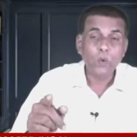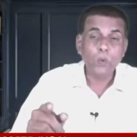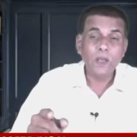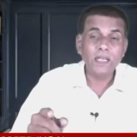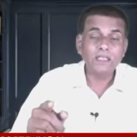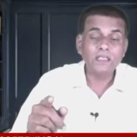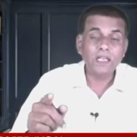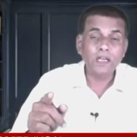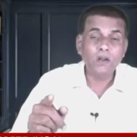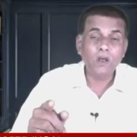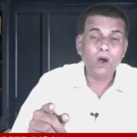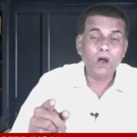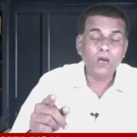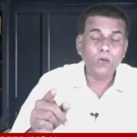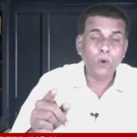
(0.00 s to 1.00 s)
When the
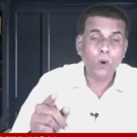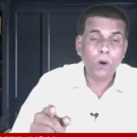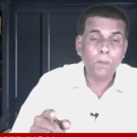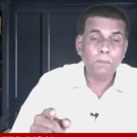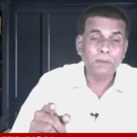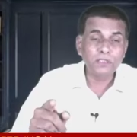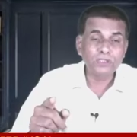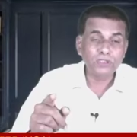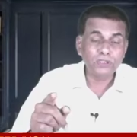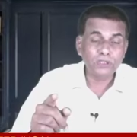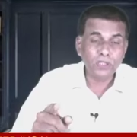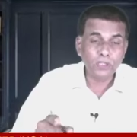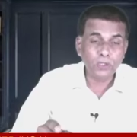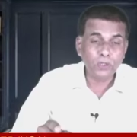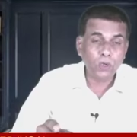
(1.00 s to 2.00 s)
Lord opens
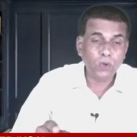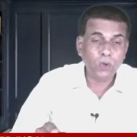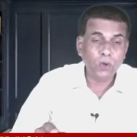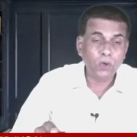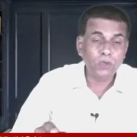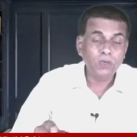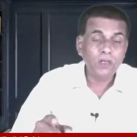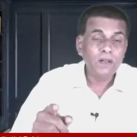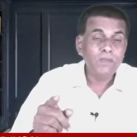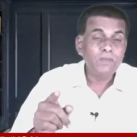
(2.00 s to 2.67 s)
the door,